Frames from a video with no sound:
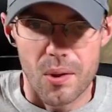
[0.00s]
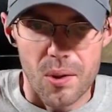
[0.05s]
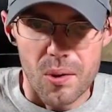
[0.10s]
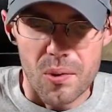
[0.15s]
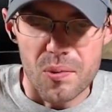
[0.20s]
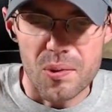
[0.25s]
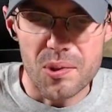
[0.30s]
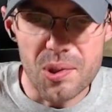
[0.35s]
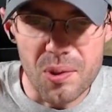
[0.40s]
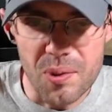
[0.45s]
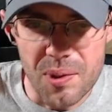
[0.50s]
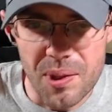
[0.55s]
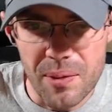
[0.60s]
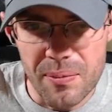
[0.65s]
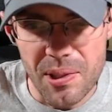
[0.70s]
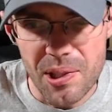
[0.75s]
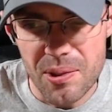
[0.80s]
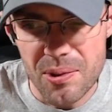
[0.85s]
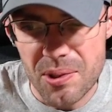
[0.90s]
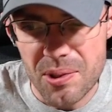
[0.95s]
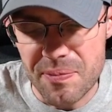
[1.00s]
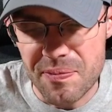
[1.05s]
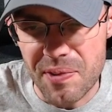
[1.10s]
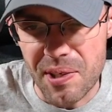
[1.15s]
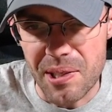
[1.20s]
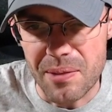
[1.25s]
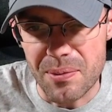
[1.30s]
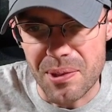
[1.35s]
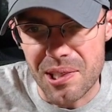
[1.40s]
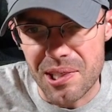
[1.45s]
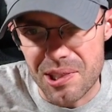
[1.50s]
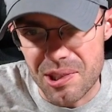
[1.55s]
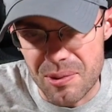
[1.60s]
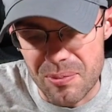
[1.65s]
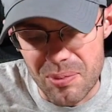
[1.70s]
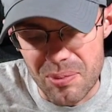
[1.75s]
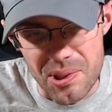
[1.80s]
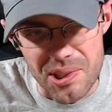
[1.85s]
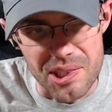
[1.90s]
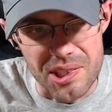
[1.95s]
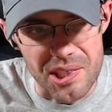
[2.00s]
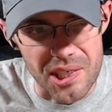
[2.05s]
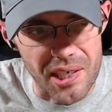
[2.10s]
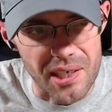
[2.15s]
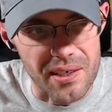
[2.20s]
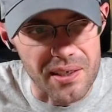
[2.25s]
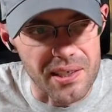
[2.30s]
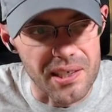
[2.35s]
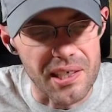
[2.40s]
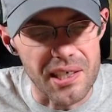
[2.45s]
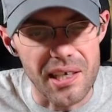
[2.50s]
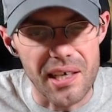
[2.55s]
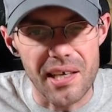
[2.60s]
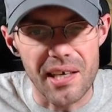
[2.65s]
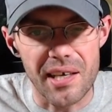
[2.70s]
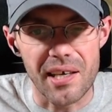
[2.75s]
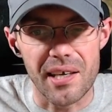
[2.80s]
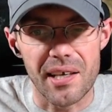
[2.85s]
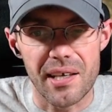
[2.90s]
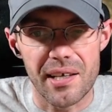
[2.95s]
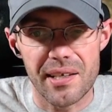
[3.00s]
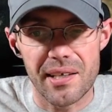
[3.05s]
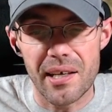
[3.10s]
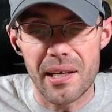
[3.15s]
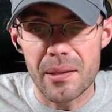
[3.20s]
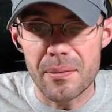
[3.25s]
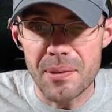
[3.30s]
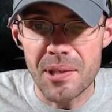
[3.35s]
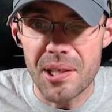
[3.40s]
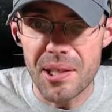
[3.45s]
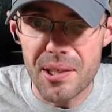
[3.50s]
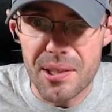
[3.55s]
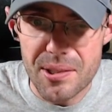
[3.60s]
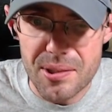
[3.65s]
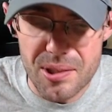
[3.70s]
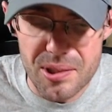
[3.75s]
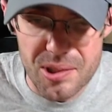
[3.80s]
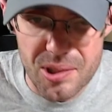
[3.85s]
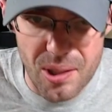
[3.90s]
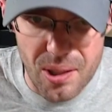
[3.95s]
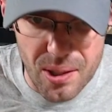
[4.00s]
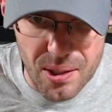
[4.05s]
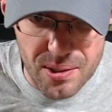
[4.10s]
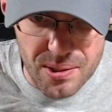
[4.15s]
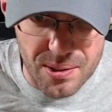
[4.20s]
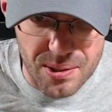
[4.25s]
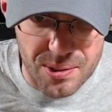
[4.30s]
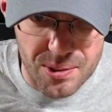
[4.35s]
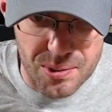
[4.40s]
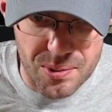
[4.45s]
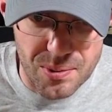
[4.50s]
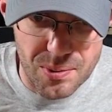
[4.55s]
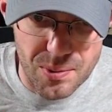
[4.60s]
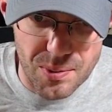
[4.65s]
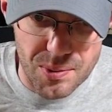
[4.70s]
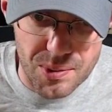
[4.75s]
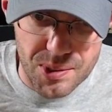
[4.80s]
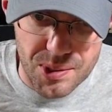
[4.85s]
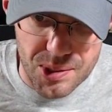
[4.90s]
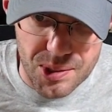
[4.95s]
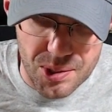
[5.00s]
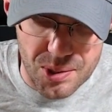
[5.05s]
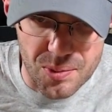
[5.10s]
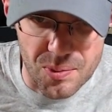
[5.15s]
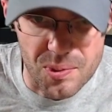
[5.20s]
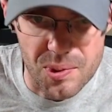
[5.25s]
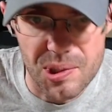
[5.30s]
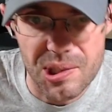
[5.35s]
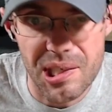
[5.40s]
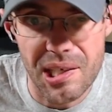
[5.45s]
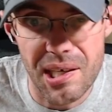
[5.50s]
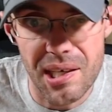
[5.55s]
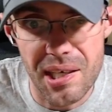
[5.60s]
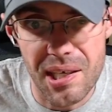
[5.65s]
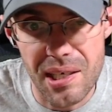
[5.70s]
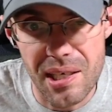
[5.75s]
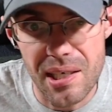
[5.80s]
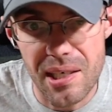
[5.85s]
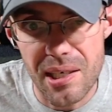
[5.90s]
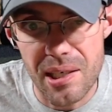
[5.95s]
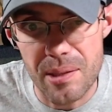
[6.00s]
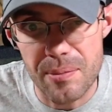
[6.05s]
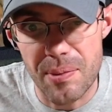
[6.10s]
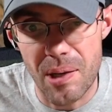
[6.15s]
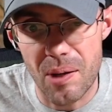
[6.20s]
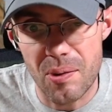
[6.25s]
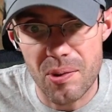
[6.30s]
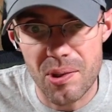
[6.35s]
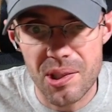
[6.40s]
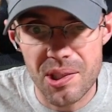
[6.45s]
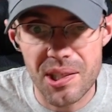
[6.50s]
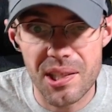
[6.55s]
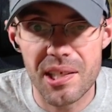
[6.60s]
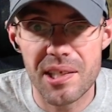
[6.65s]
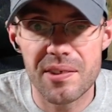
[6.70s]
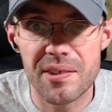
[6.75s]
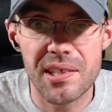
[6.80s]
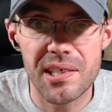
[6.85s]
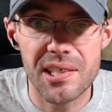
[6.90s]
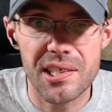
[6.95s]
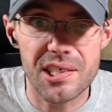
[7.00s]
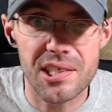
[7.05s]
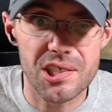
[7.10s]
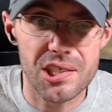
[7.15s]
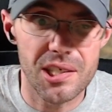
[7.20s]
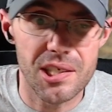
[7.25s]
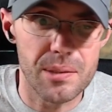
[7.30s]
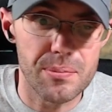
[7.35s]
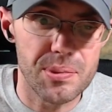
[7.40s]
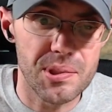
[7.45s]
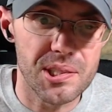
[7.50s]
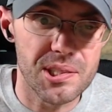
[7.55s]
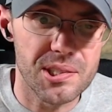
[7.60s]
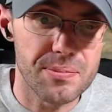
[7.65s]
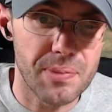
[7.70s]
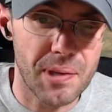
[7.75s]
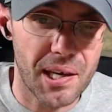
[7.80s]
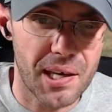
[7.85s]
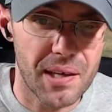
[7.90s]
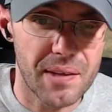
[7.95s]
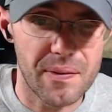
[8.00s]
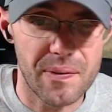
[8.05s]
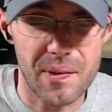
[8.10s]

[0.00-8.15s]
What is going on, my YouTube family? It is your boy Zary, and I'm here to talk to you today about clearing the Champion's Path.